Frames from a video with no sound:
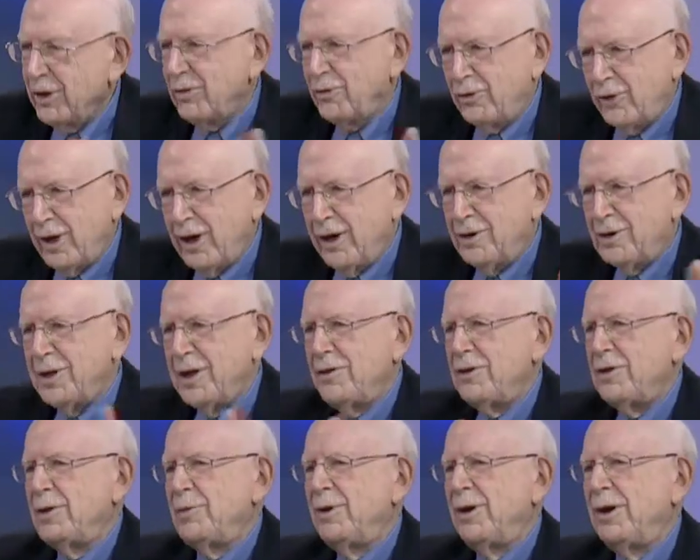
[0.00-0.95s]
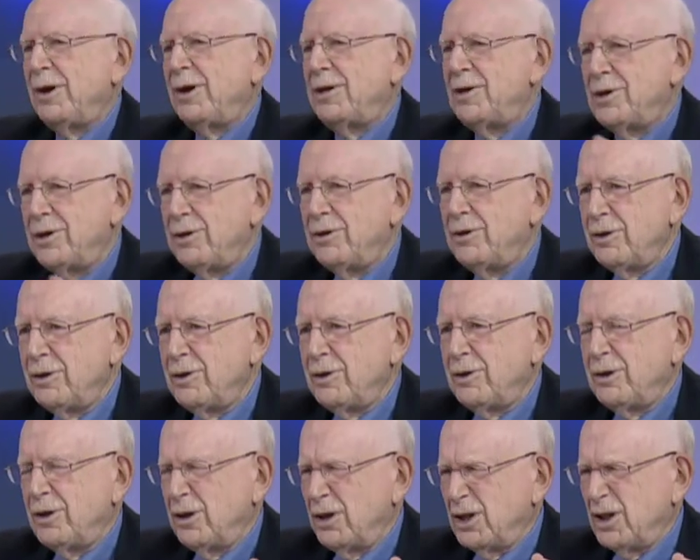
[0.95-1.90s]
that fire safety has been a concern
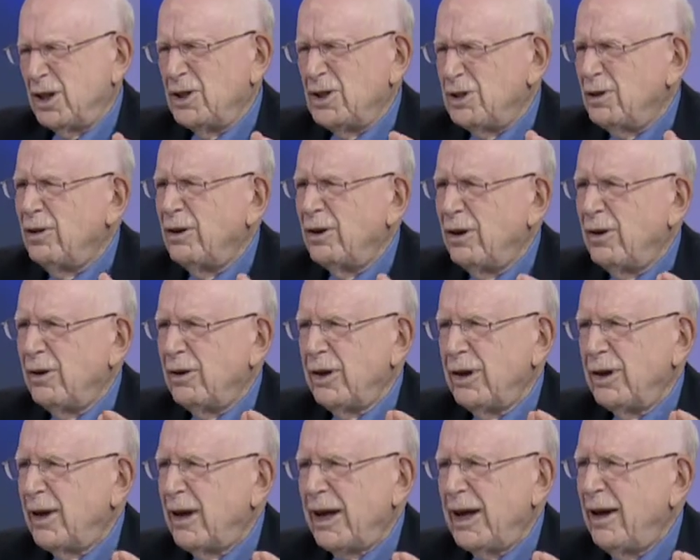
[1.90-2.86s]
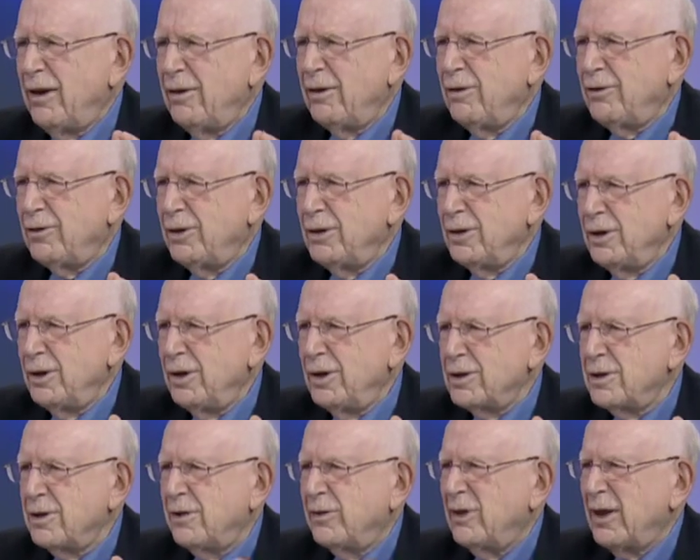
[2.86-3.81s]
in the county for
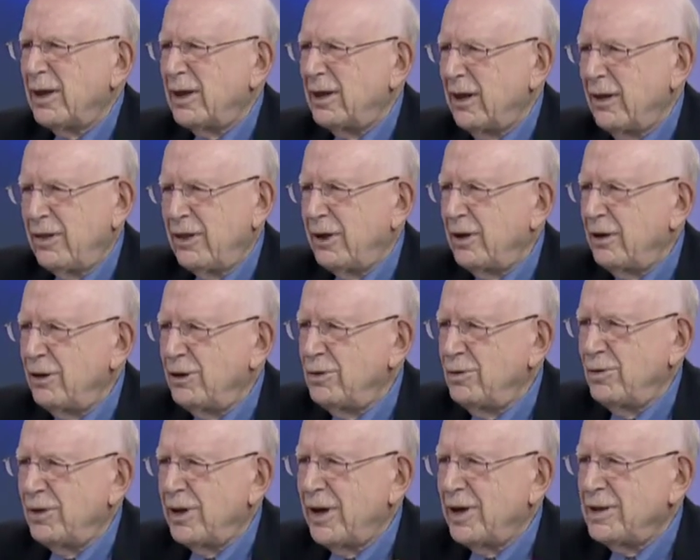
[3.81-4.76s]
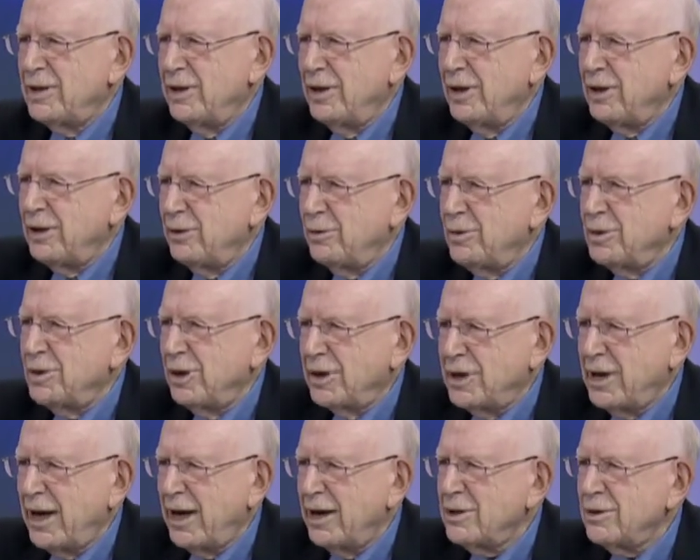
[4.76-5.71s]
years. In fact, I think in 2008 there was a
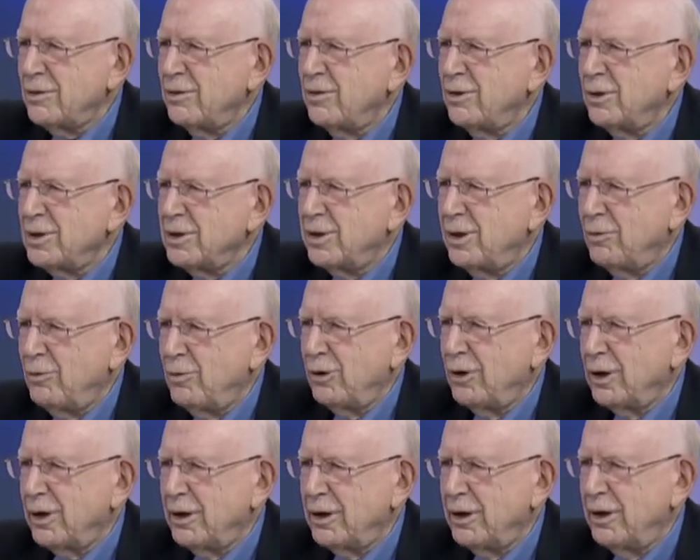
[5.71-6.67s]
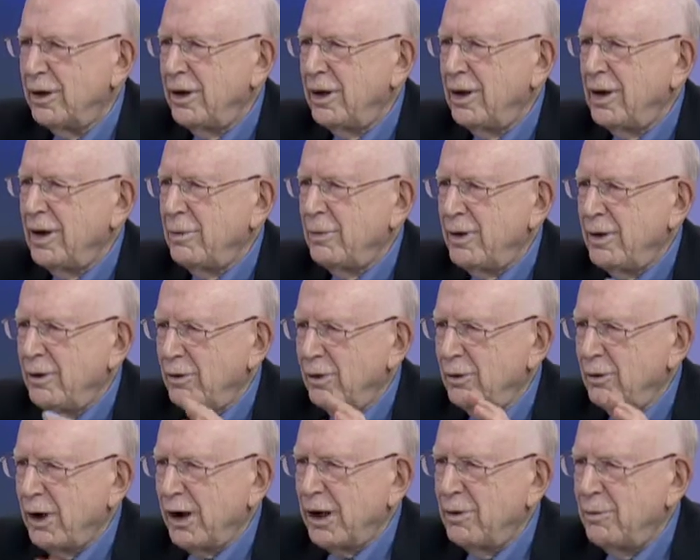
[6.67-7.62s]
task force at work and made
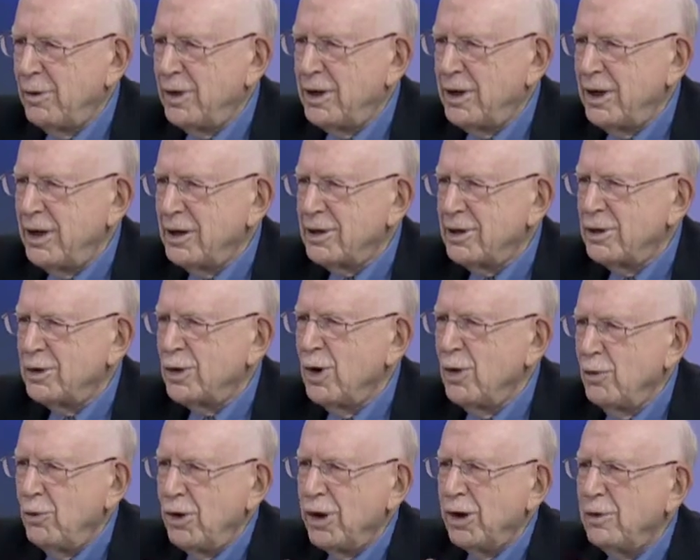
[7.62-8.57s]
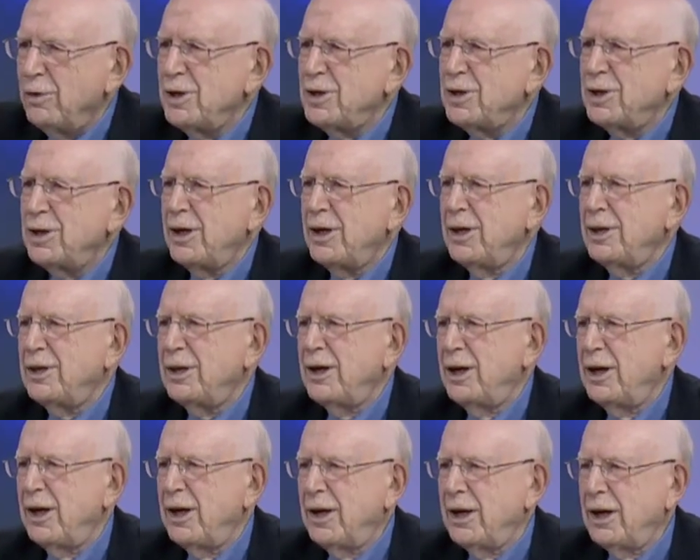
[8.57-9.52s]
recommendations. Where do we stand
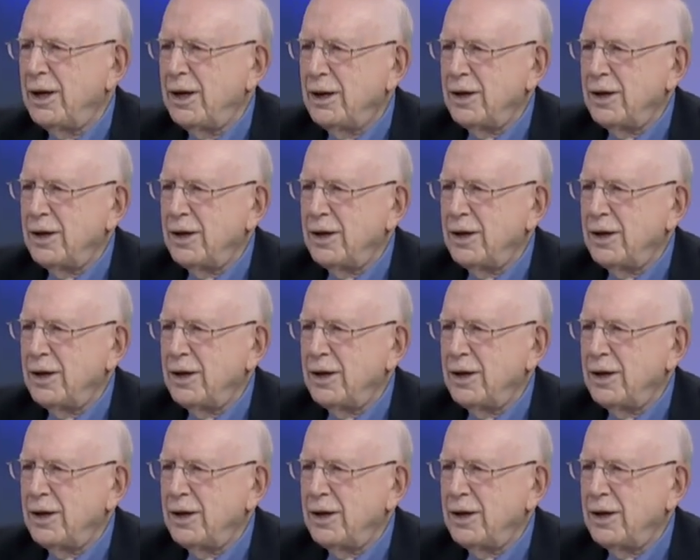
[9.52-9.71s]
today?